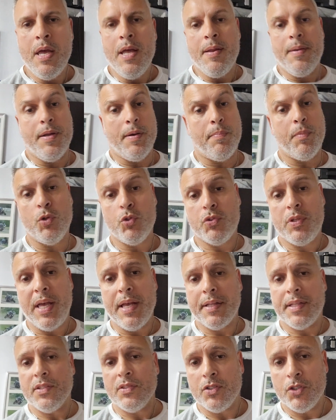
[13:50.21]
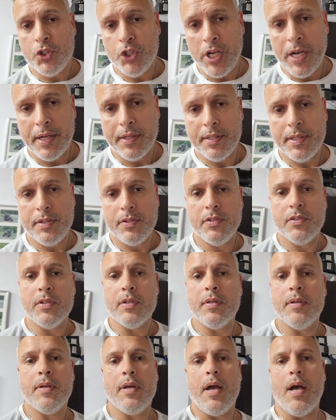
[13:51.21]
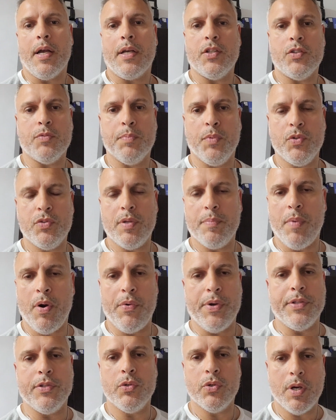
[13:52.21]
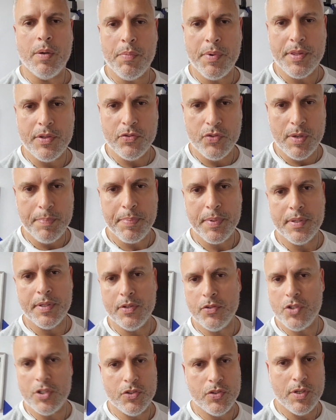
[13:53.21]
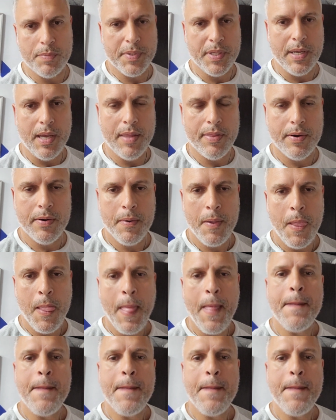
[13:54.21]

Now, most tech doesn't check this because most of them already do come with a zipper and they just zip together,